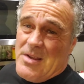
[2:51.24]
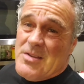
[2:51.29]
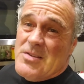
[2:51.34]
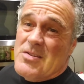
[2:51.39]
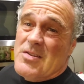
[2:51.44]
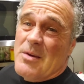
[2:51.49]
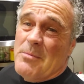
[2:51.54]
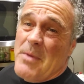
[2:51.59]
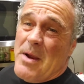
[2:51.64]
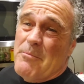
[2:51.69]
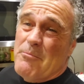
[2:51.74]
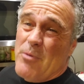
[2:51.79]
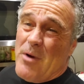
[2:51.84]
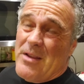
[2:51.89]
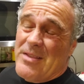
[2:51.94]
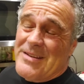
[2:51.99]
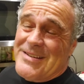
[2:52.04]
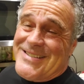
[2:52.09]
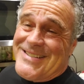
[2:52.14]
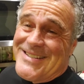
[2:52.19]
So my
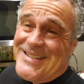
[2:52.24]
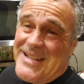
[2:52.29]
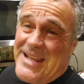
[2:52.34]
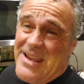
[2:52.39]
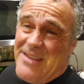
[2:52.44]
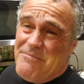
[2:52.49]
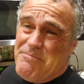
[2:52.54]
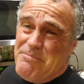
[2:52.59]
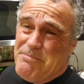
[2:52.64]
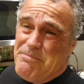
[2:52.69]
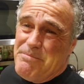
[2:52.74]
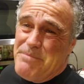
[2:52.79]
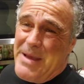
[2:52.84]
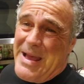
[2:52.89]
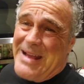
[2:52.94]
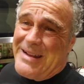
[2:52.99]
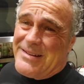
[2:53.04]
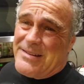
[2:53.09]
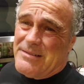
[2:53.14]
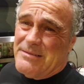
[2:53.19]
brother Steve
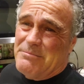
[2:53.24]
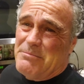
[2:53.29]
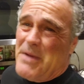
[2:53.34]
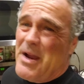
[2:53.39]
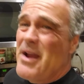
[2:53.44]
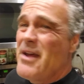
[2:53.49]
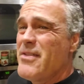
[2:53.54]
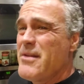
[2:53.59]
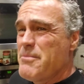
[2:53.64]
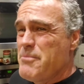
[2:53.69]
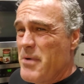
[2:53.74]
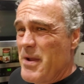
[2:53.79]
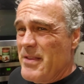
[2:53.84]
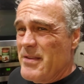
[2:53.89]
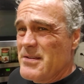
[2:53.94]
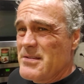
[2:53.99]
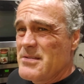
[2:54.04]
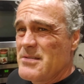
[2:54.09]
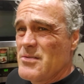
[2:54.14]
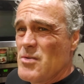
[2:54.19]
bet my other
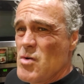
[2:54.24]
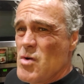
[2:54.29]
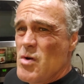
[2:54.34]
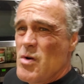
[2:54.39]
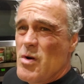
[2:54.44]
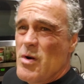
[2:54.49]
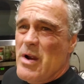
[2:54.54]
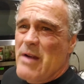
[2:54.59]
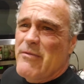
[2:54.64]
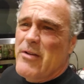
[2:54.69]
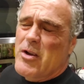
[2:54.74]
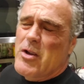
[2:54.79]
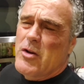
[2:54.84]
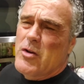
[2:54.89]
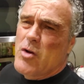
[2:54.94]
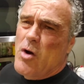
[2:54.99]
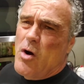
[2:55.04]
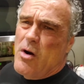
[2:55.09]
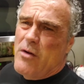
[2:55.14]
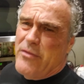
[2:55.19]
brothers, whoever
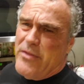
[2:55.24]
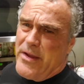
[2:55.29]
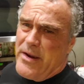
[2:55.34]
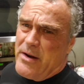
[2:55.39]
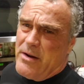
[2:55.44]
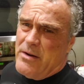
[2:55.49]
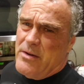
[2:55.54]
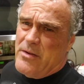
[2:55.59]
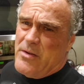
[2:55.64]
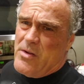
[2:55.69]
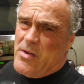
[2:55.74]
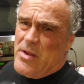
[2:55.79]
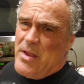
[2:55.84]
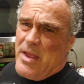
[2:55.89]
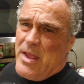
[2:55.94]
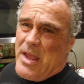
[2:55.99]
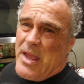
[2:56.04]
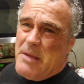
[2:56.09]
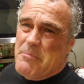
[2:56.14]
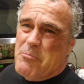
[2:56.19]
could go over there
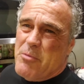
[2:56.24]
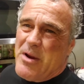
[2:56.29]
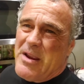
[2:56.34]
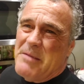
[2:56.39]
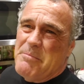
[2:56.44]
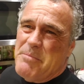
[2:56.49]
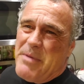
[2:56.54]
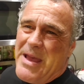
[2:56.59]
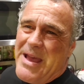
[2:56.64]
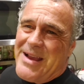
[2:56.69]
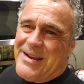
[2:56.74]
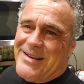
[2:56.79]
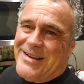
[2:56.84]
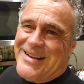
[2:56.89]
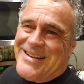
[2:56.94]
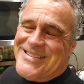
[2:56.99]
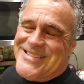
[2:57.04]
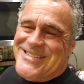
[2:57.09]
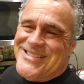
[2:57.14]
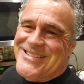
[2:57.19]
and bring back
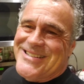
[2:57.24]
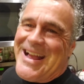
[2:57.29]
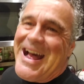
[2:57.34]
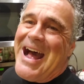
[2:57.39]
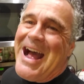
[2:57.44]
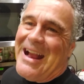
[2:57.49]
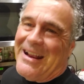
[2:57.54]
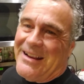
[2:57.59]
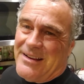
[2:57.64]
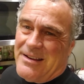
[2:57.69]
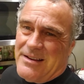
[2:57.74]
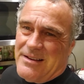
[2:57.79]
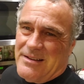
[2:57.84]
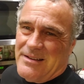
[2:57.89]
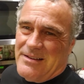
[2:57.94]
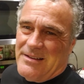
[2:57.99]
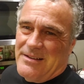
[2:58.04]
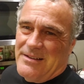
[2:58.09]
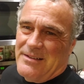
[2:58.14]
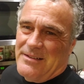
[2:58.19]
a sock
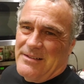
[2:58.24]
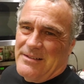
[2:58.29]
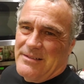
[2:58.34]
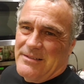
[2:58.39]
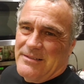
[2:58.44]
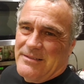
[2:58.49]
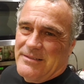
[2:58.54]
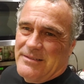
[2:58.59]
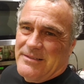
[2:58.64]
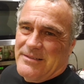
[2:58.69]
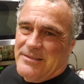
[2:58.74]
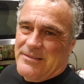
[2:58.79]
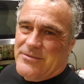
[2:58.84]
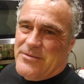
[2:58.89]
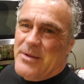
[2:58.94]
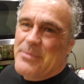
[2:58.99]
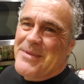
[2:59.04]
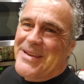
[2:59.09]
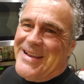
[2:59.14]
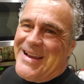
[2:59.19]

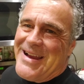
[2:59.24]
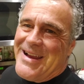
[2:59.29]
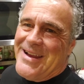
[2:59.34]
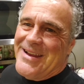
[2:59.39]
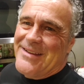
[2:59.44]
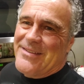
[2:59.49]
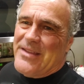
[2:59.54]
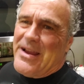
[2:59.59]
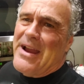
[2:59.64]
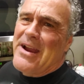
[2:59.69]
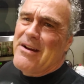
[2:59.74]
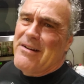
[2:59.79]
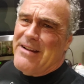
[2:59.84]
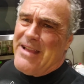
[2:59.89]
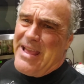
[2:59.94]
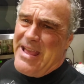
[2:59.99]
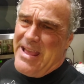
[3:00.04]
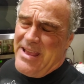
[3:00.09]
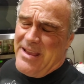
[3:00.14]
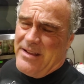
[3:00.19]
from the guy, the hired
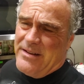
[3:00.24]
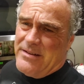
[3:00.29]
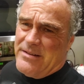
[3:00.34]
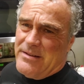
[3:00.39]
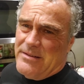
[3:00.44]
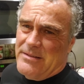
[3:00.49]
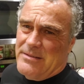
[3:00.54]
hand.